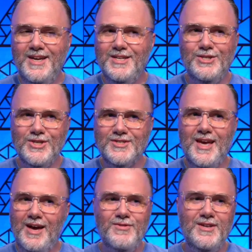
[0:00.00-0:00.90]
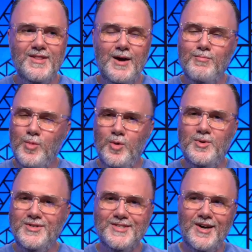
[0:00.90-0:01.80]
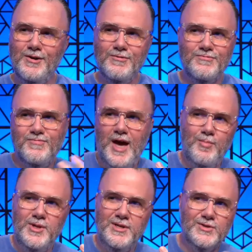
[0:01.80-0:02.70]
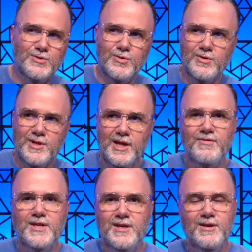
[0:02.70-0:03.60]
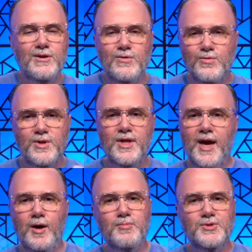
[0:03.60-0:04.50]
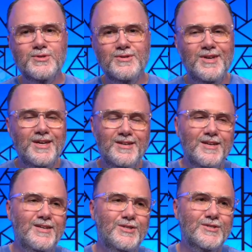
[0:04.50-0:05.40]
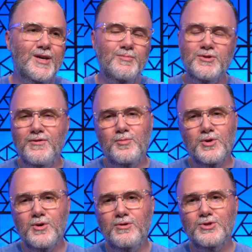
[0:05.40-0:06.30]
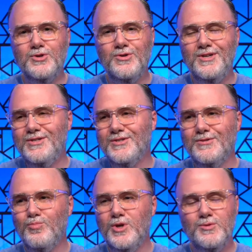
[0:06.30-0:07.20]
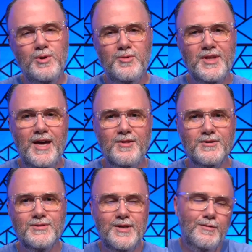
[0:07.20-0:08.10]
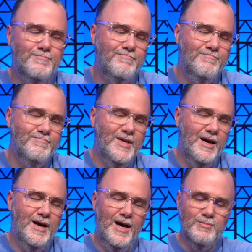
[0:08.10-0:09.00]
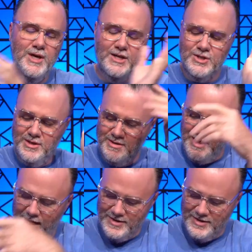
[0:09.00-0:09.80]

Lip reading: just having that moment of happiness or levity really helps. And it just helps develop your culture and just brings people together. So yeah, I'm gushing. I'll